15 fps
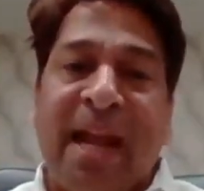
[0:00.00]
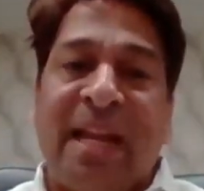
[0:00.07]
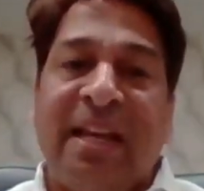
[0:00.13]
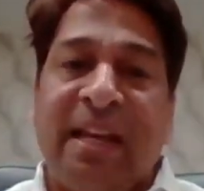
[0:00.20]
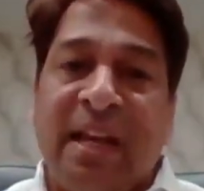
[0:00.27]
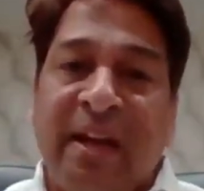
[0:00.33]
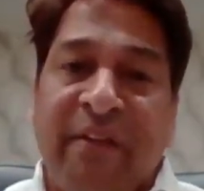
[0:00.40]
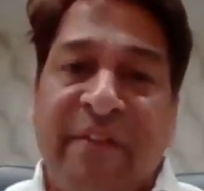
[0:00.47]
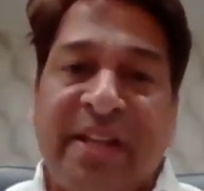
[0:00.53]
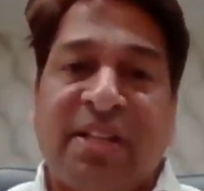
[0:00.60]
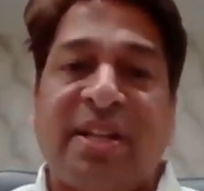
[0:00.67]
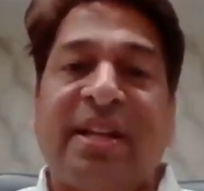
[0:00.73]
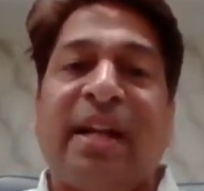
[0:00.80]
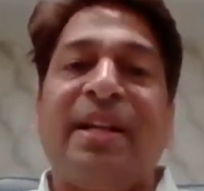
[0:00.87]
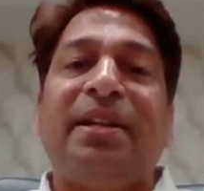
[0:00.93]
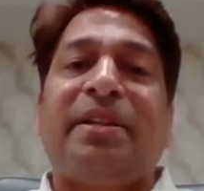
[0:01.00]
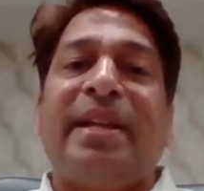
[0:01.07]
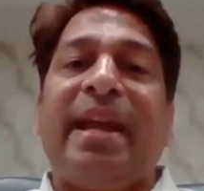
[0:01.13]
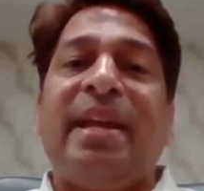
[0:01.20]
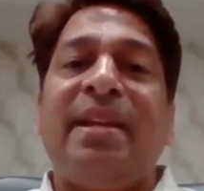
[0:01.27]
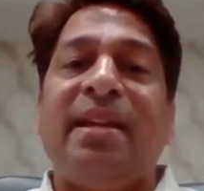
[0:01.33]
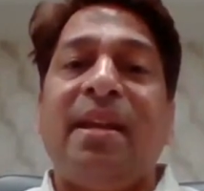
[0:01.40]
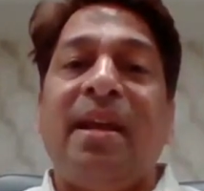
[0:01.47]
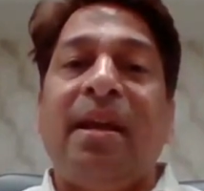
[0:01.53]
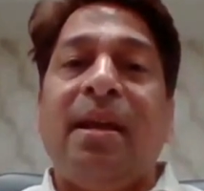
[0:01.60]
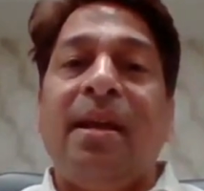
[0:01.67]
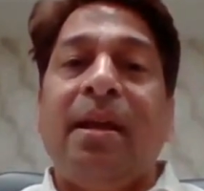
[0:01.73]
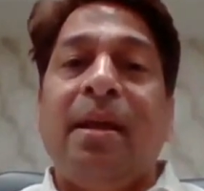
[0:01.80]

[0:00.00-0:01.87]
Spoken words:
made which contain